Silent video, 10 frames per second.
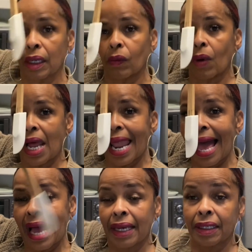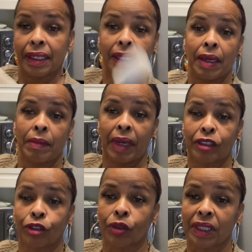Voila. Make
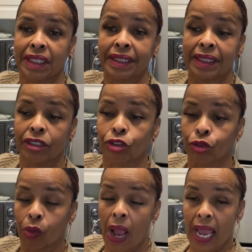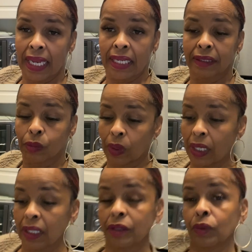sure this is dry as well,
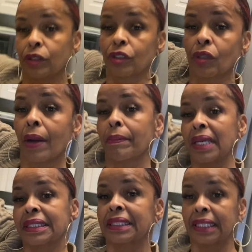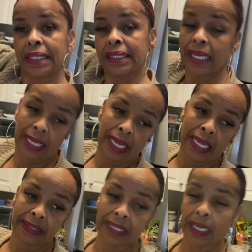because when you start mixing,
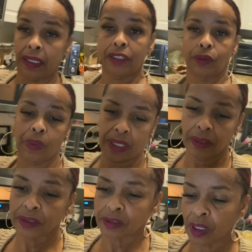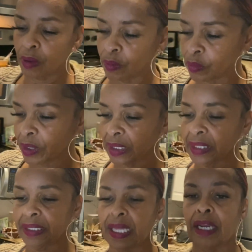it's not gonna do well. So we're gonna
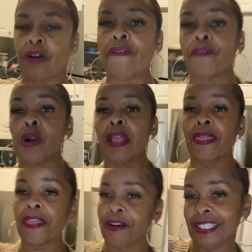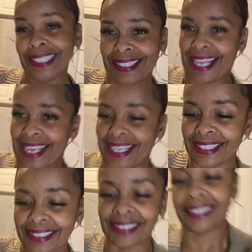let that go for 30 seconds